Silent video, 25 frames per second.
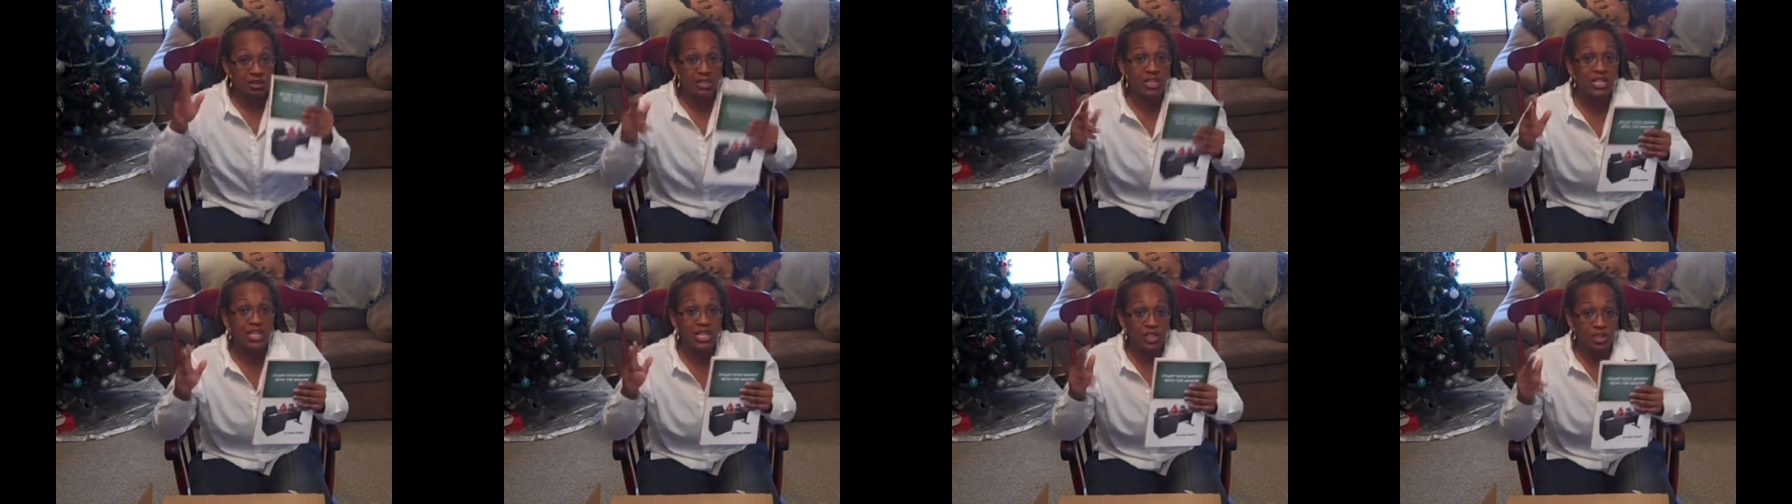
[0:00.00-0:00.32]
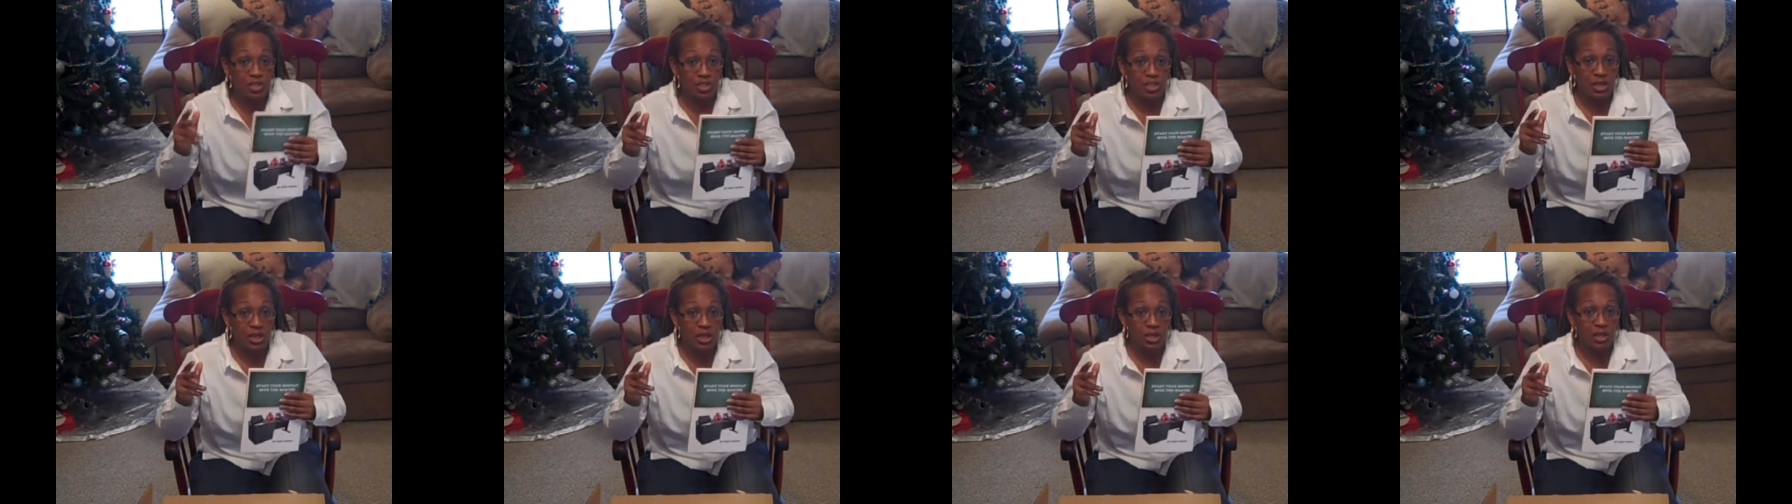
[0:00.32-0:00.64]

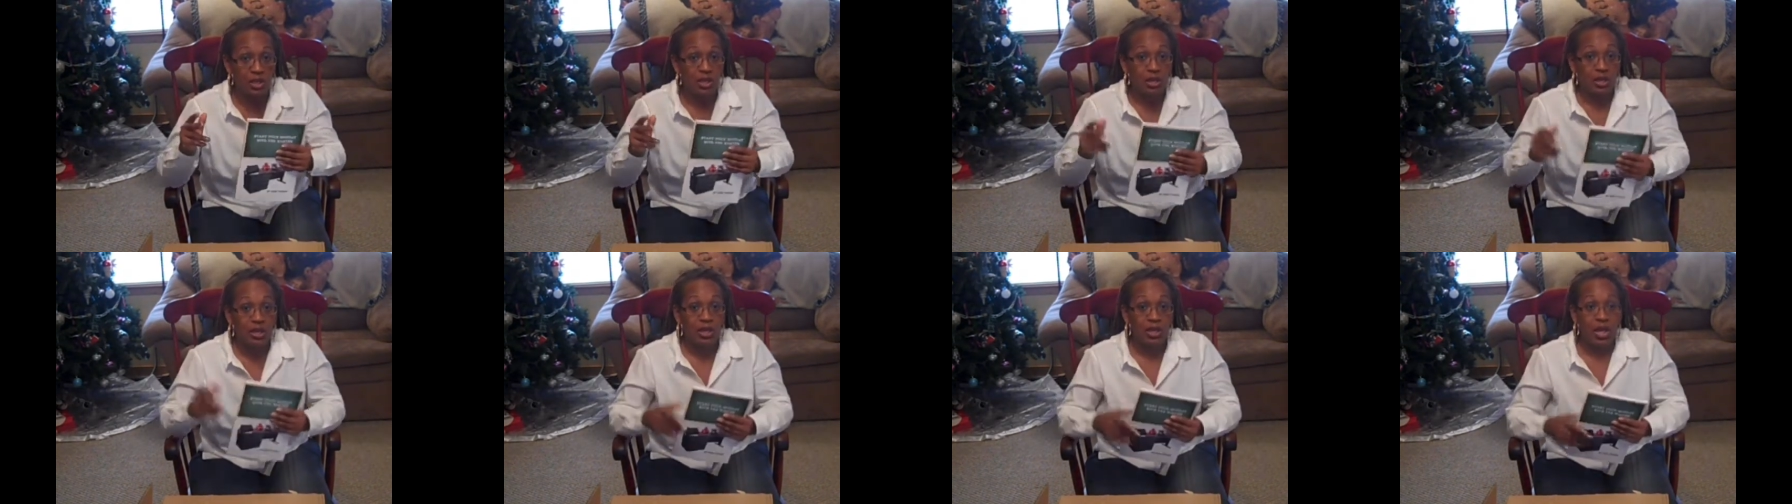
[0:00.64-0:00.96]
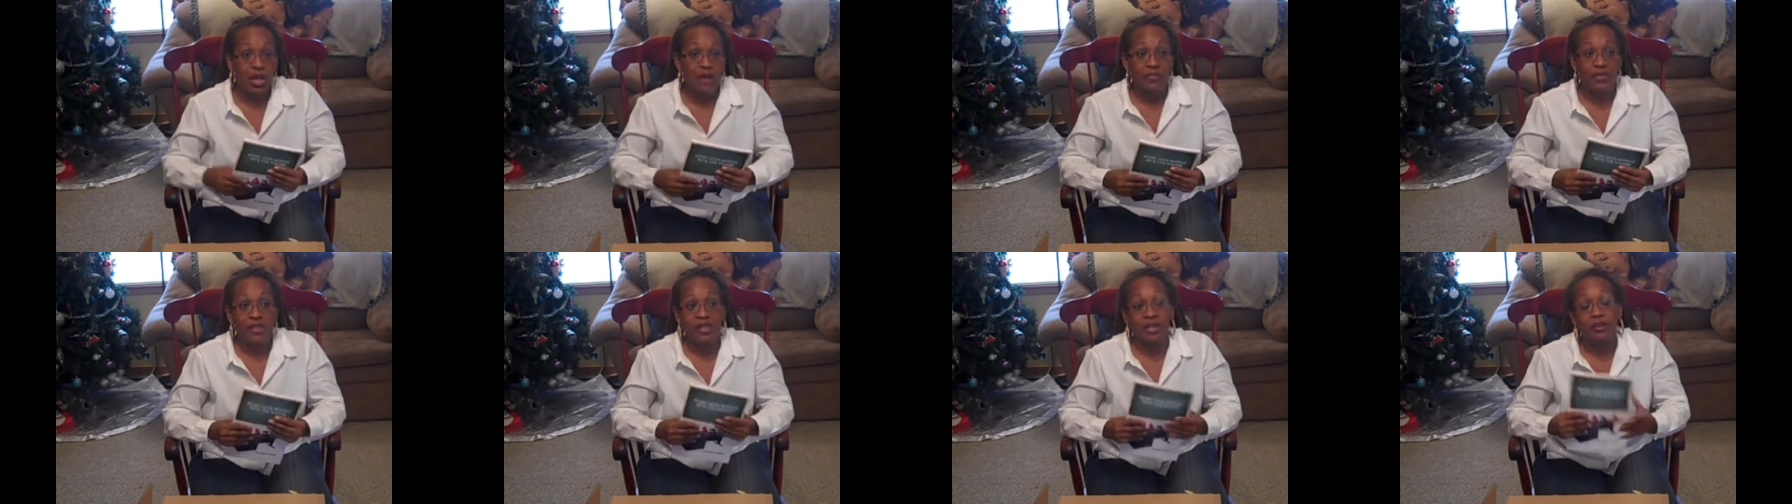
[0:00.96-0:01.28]
teaching,
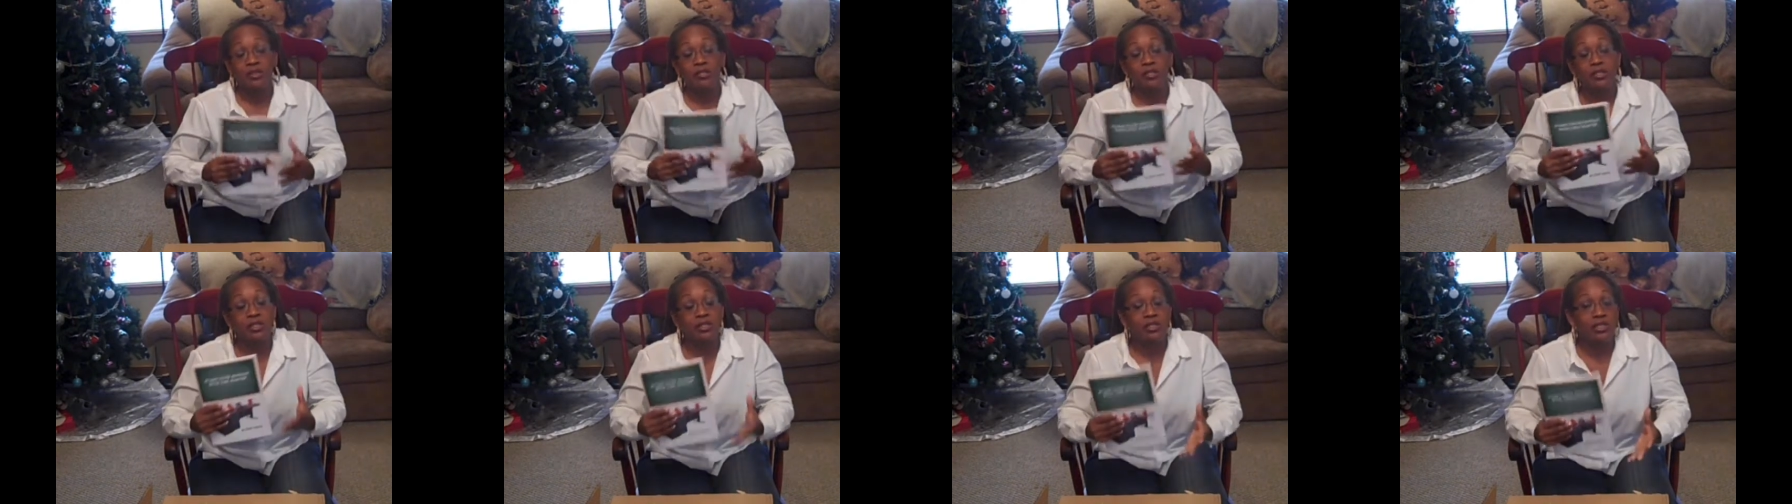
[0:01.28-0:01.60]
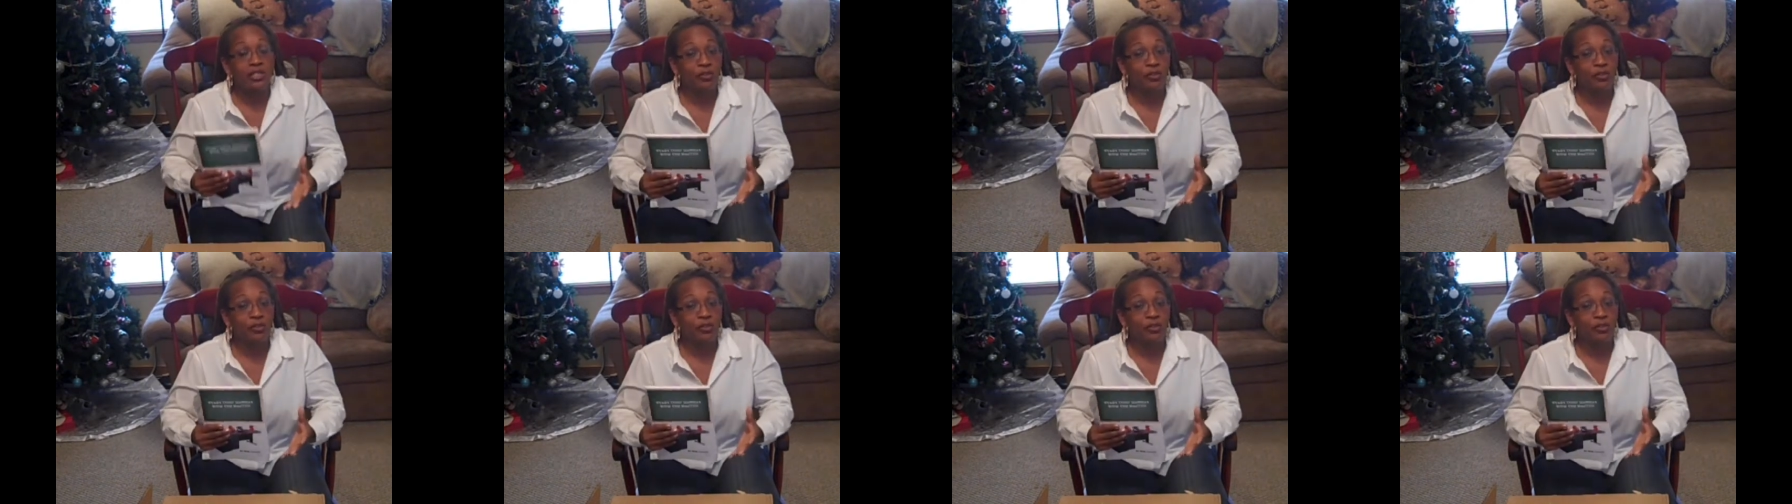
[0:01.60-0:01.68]
and there is a mm-hmm.